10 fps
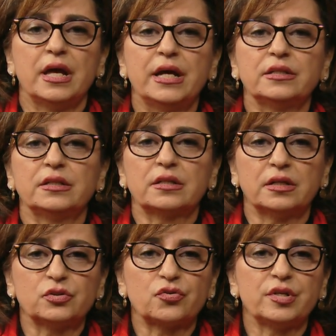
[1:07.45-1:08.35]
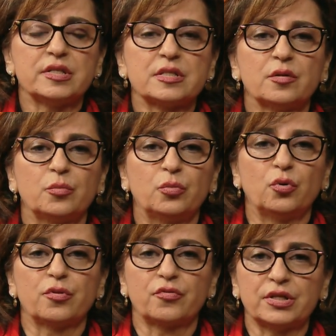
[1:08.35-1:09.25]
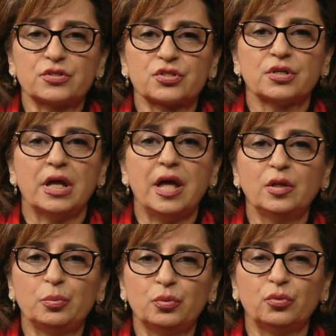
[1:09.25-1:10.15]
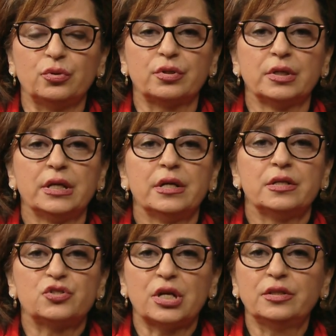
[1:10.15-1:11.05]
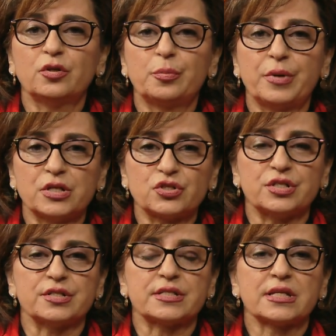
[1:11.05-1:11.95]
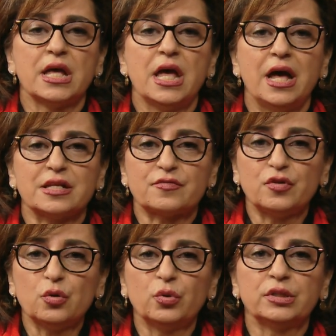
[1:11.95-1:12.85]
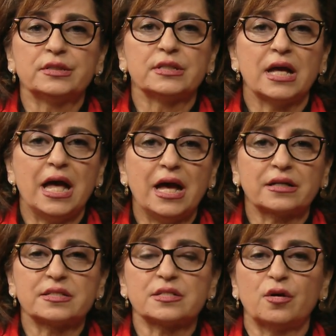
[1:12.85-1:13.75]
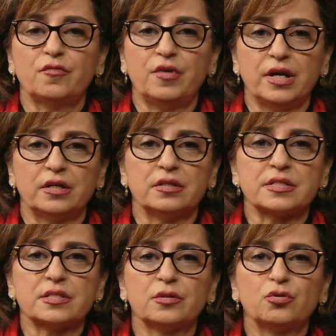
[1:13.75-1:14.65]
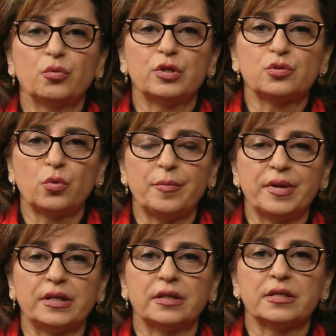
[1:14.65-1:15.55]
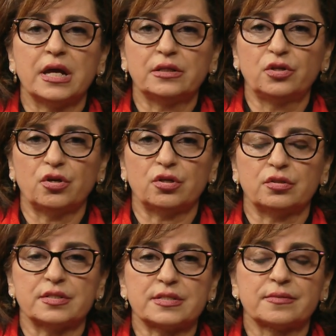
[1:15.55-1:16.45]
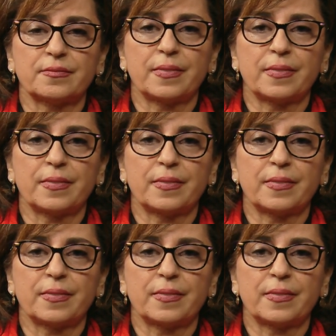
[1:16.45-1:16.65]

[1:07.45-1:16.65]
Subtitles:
And in countries both rich and poor, gender prejudice has fueled acts of violence toward women and girls.